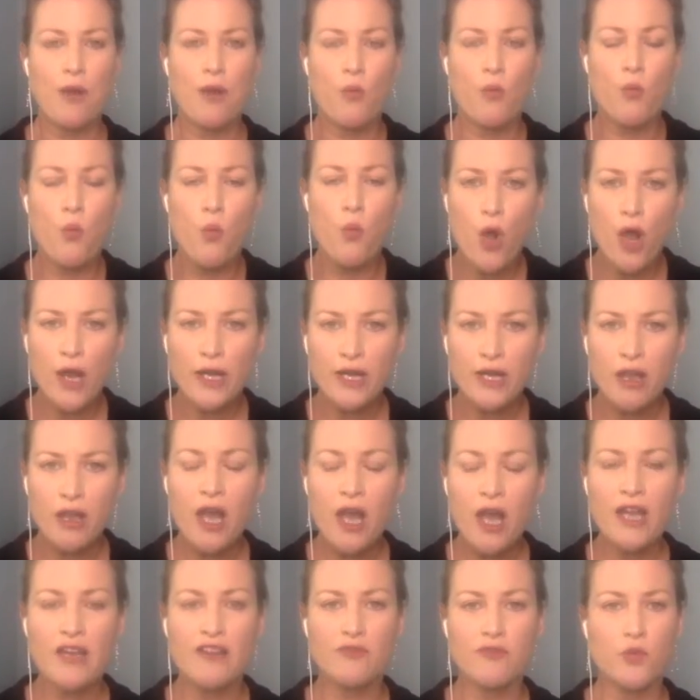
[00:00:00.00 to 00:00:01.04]
what
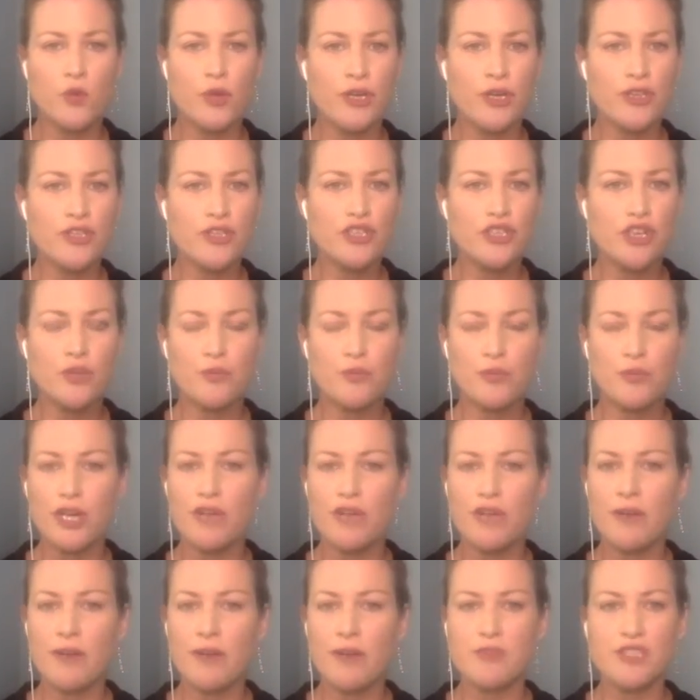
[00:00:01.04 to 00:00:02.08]
kind of workshop,
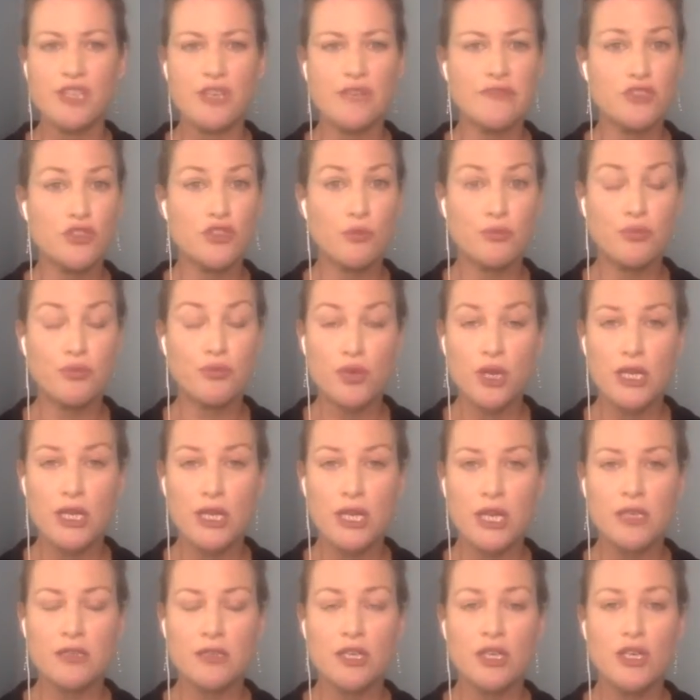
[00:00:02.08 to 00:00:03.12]
program, service, or
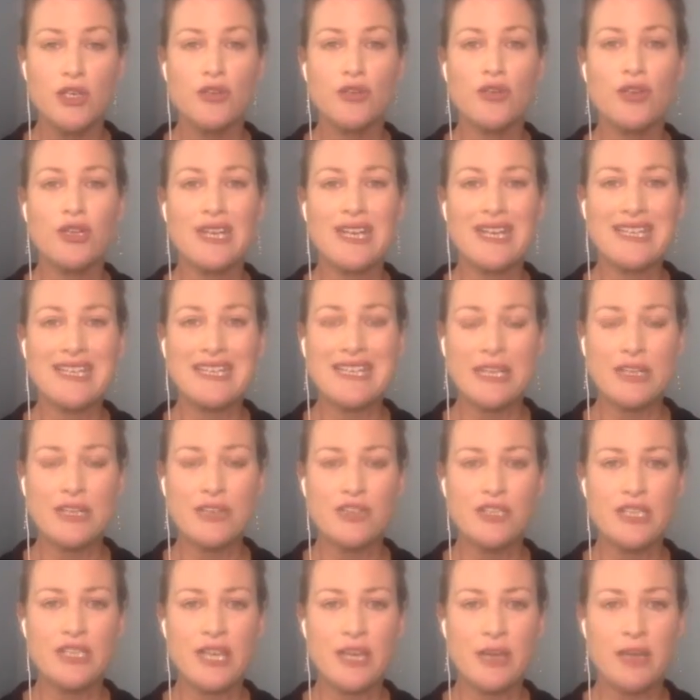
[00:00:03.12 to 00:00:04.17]
product could I link
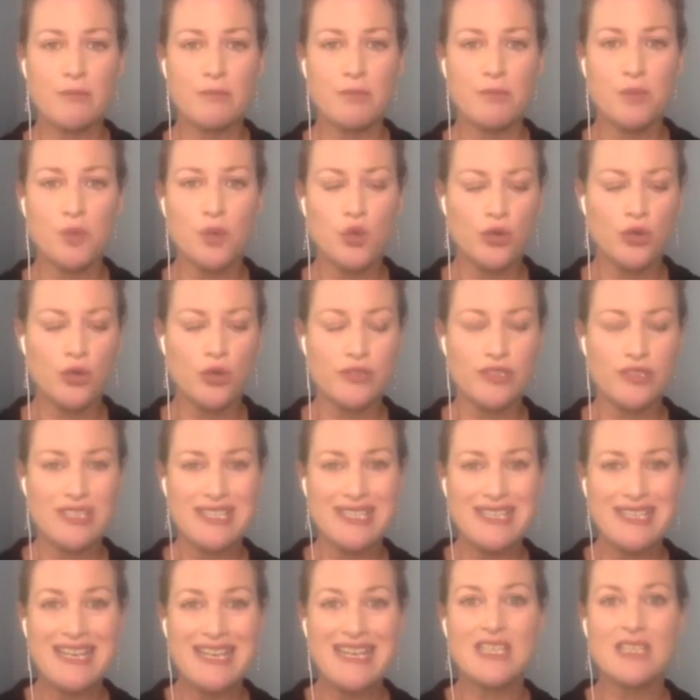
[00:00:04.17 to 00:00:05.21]
to that book to
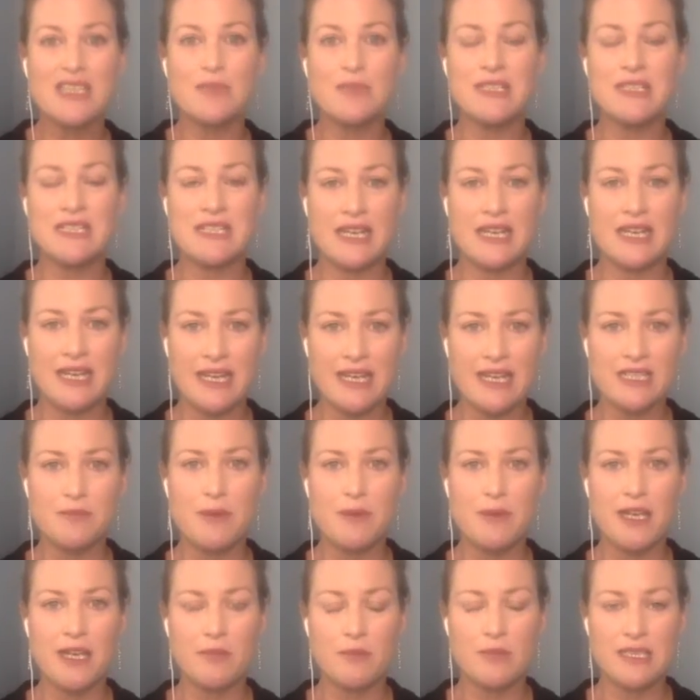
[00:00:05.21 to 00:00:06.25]
get them into that next
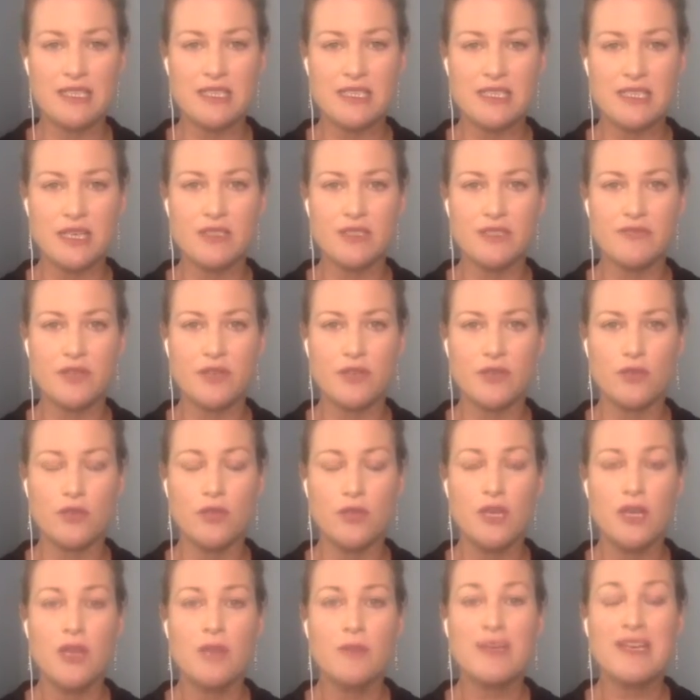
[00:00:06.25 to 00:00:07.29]
part of my sales funnel?
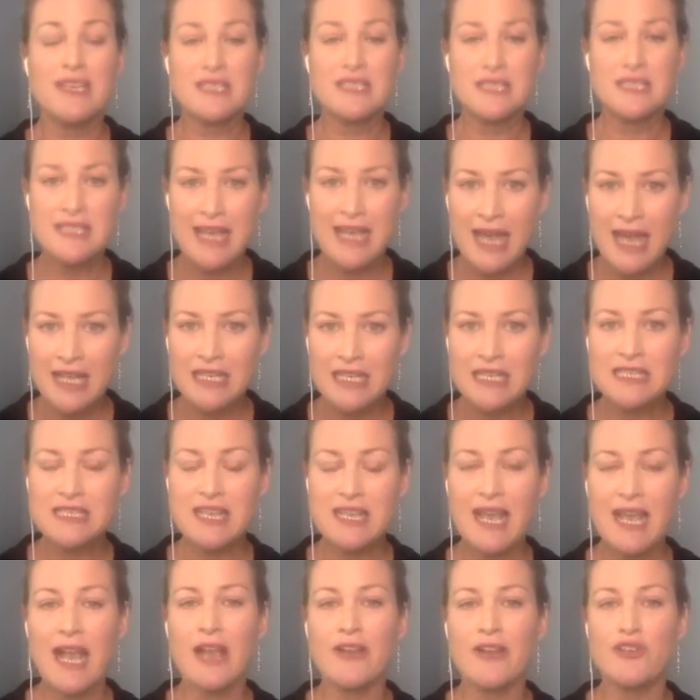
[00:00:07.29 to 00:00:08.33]
Because that is
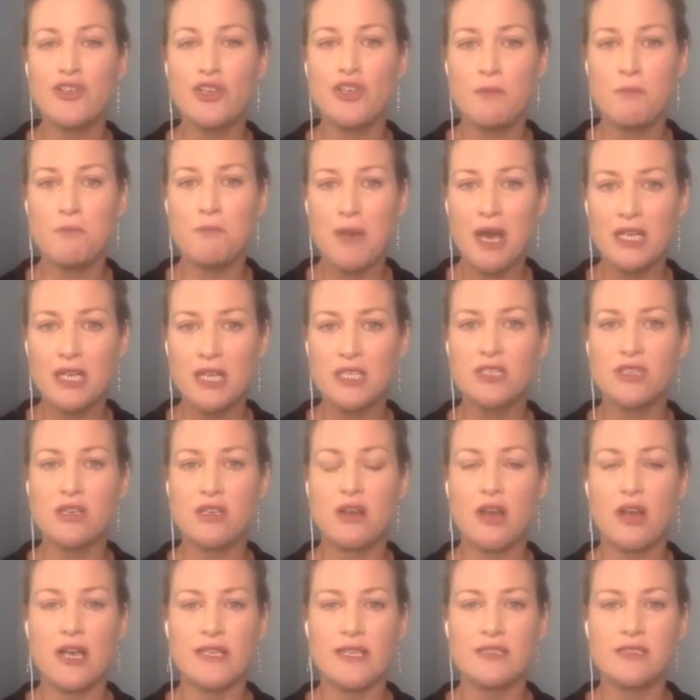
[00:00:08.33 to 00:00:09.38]
how you
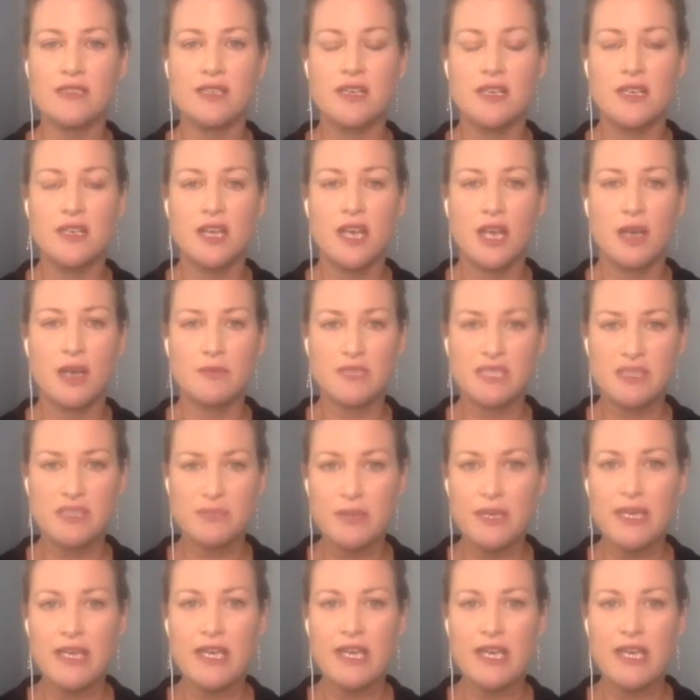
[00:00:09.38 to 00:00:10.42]
monetize um,
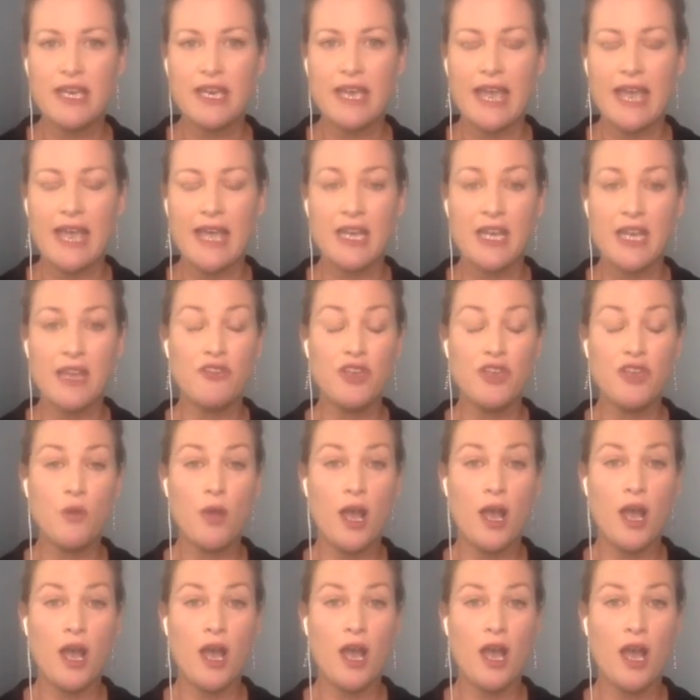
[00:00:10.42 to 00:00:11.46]
speaking. And if you
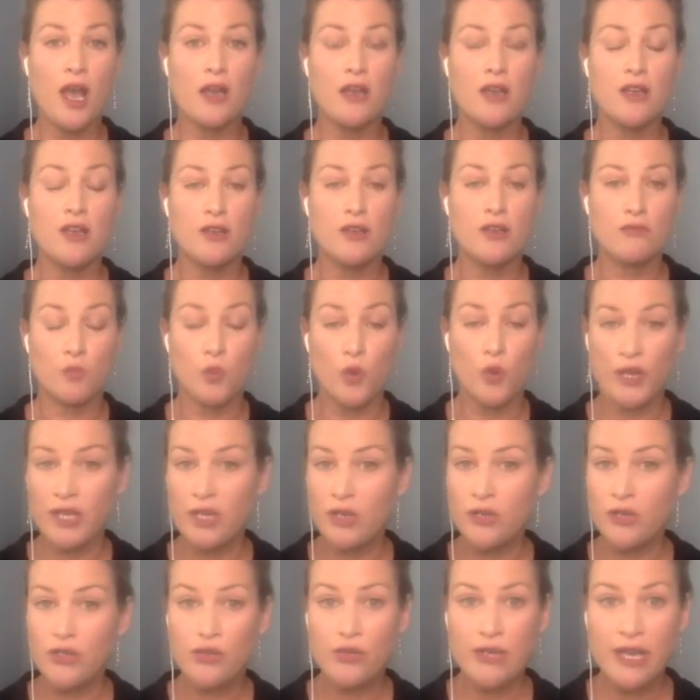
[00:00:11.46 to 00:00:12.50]
are working
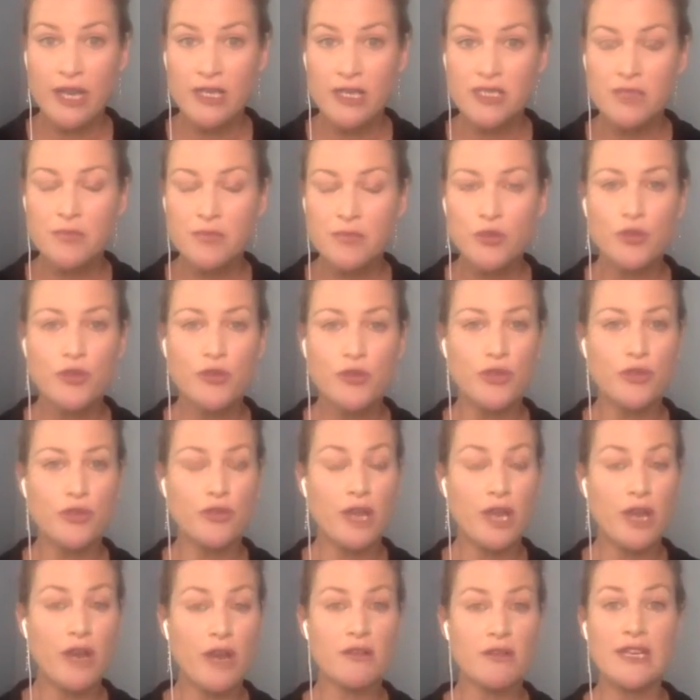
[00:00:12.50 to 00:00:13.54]
on your next book or you're
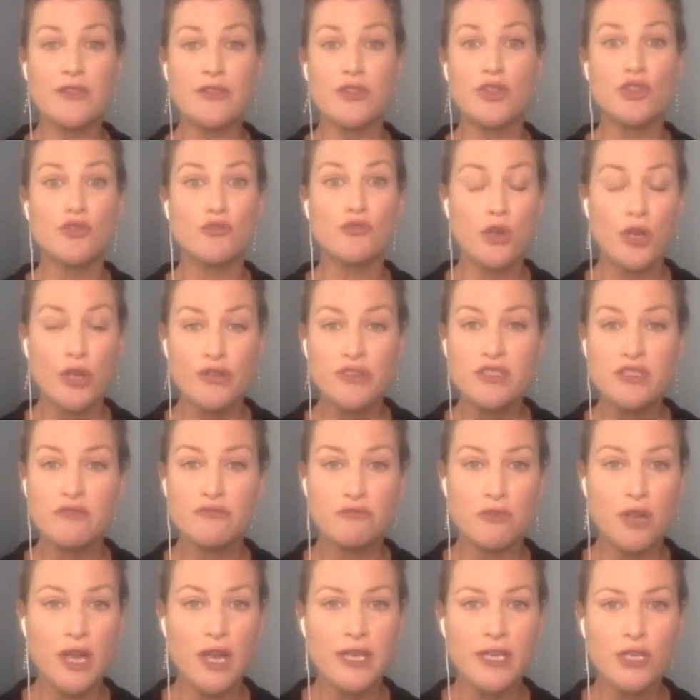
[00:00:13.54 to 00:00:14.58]
currently in the throes of
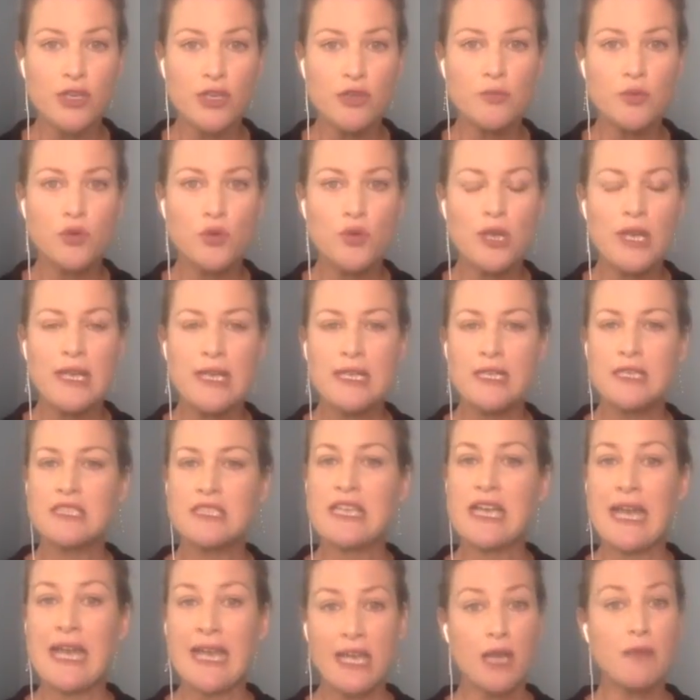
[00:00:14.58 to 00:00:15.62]
writing your book,
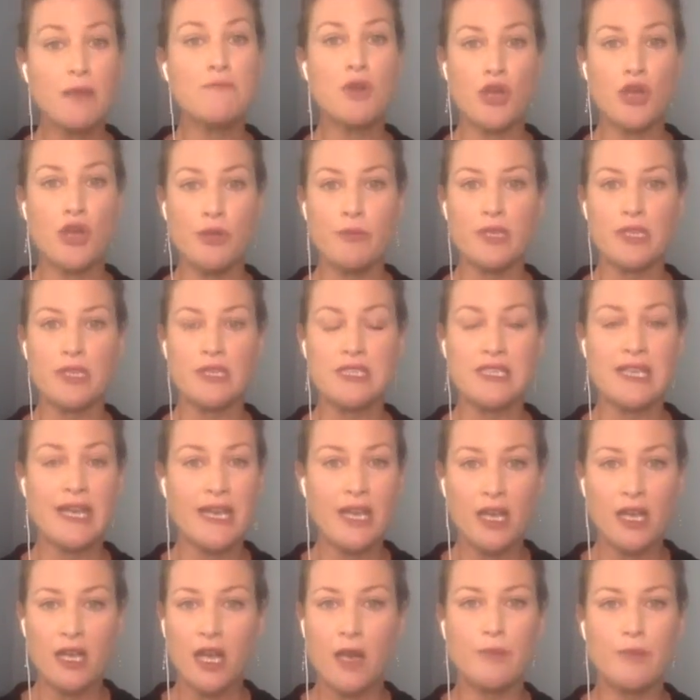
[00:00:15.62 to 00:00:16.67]
take a moment, take
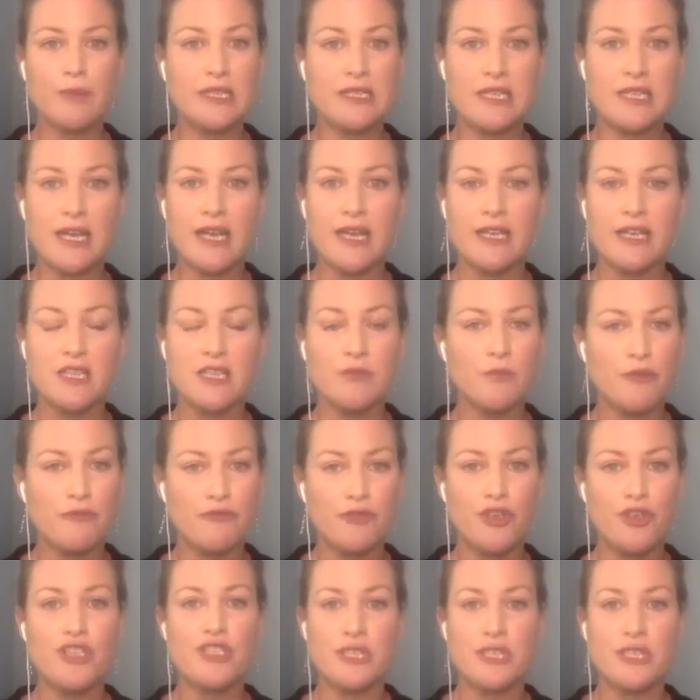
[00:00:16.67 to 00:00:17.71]
a couple of days and review
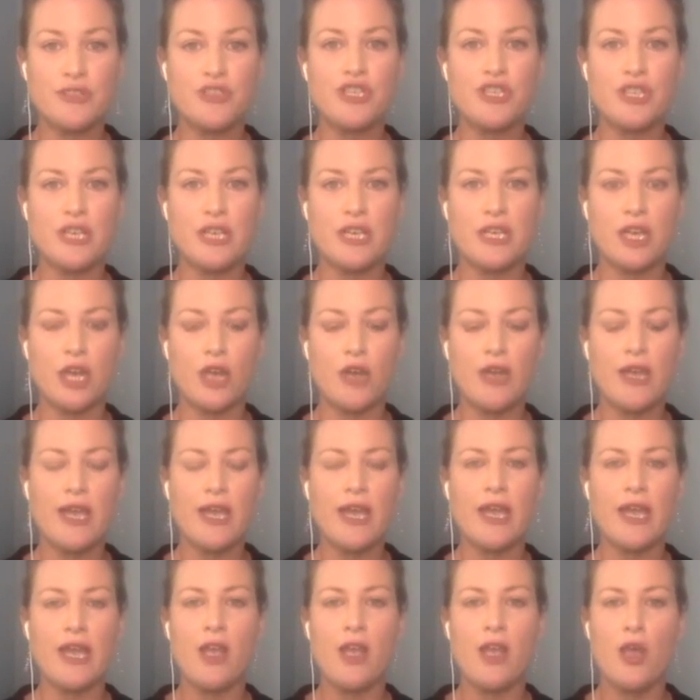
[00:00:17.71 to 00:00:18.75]
reverse engineer.
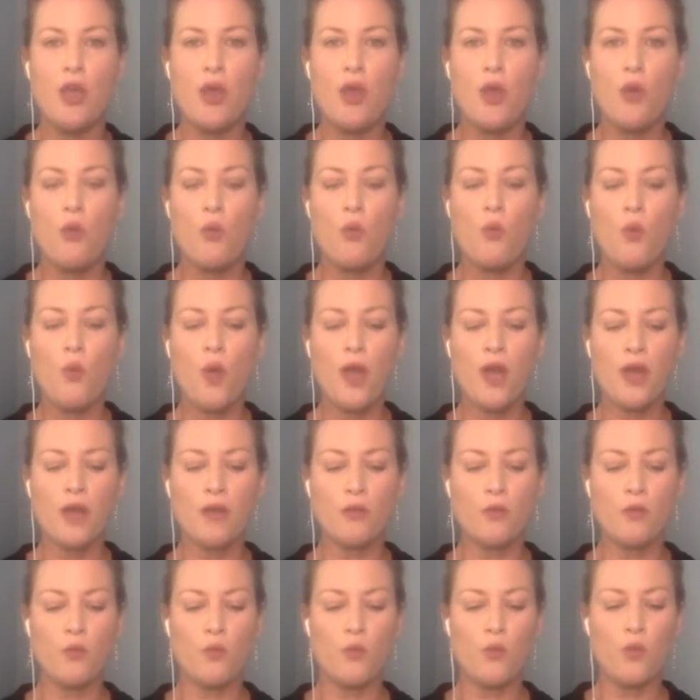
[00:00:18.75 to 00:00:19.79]
Okay, what
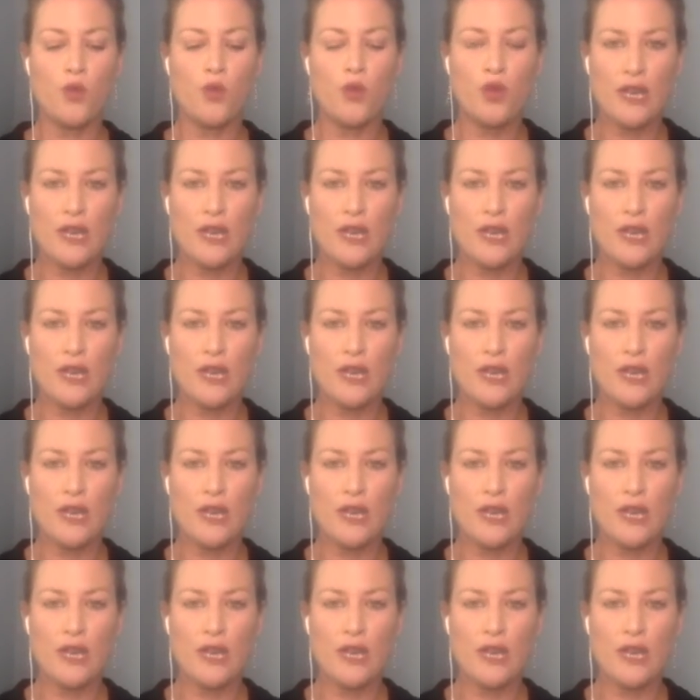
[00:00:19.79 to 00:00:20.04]
could